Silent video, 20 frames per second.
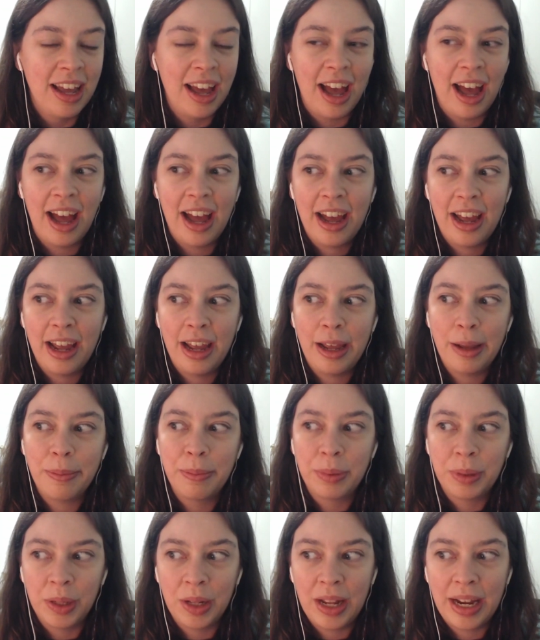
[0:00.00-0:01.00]
I
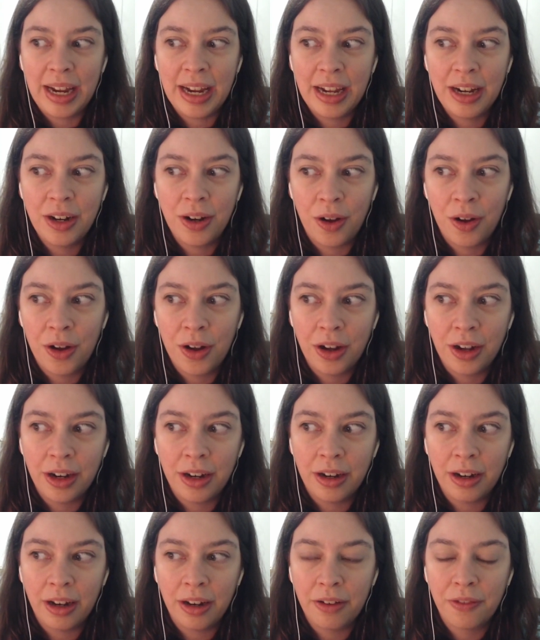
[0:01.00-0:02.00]
plan
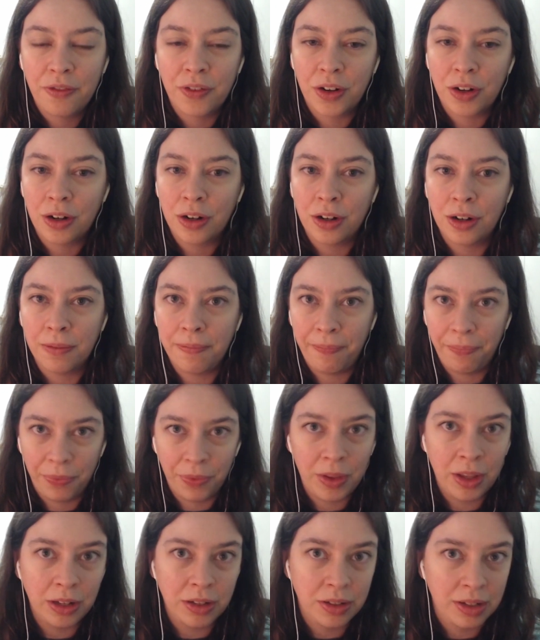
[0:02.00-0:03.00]
on, for
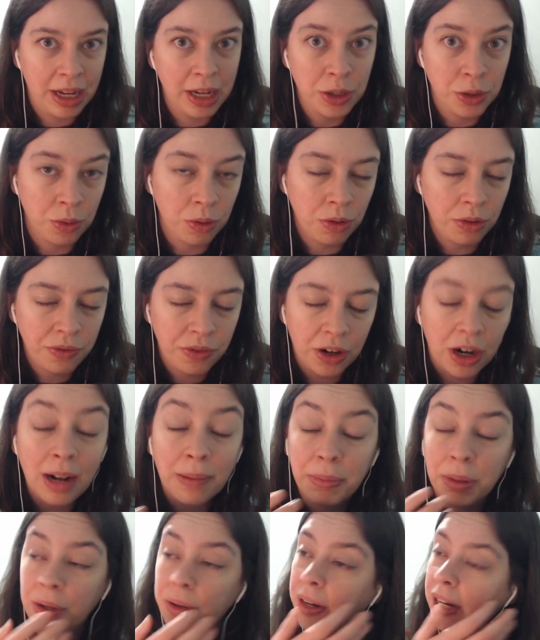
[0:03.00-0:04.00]
the schedule for
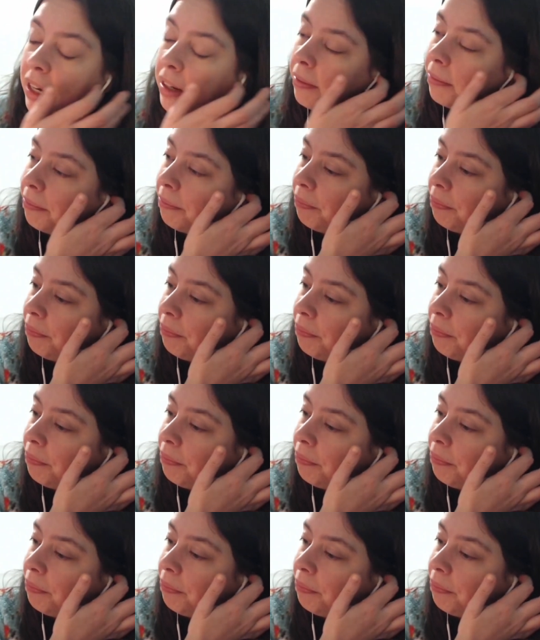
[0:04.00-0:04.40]
uploading,